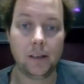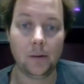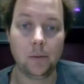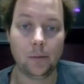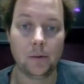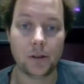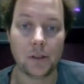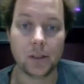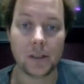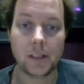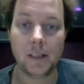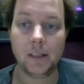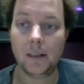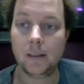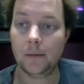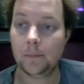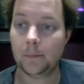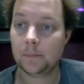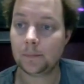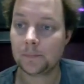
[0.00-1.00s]
which is
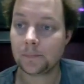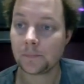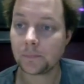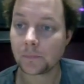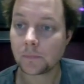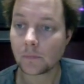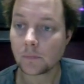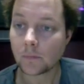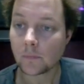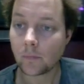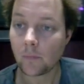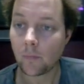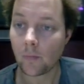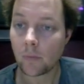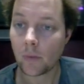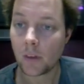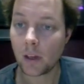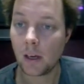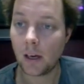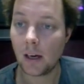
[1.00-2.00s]
here.
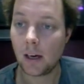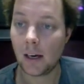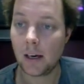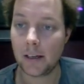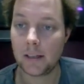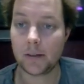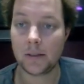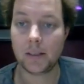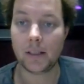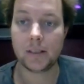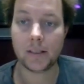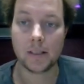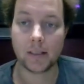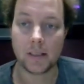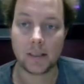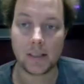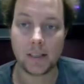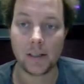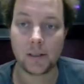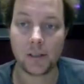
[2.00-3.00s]
It's
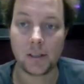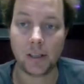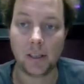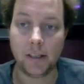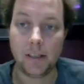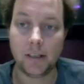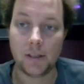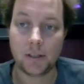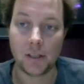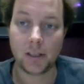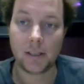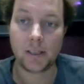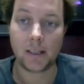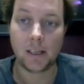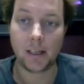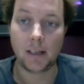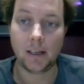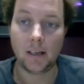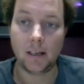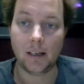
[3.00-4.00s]
essentially just
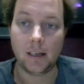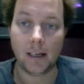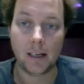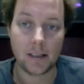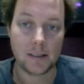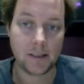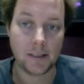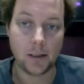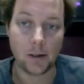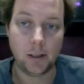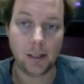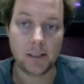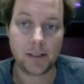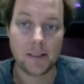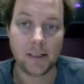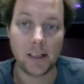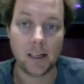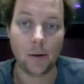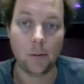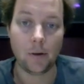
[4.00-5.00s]
an RTL
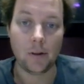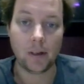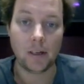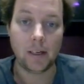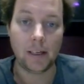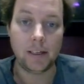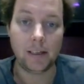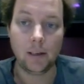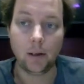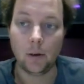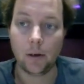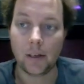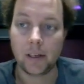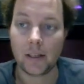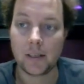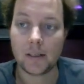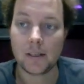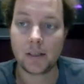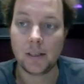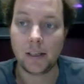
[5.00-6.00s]
SDR with an
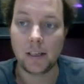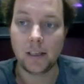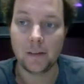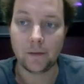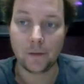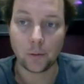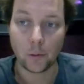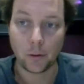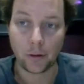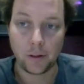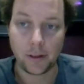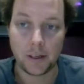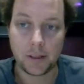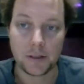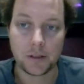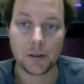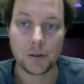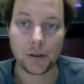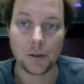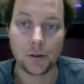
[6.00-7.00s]
Elonix
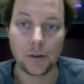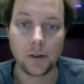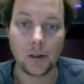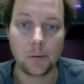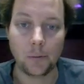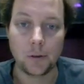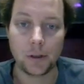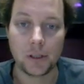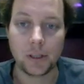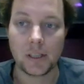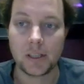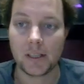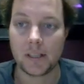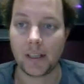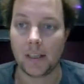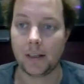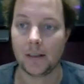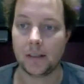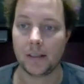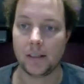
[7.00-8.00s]
E4000 tuner, which
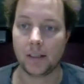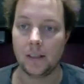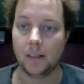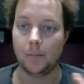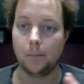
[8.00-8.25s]
extends the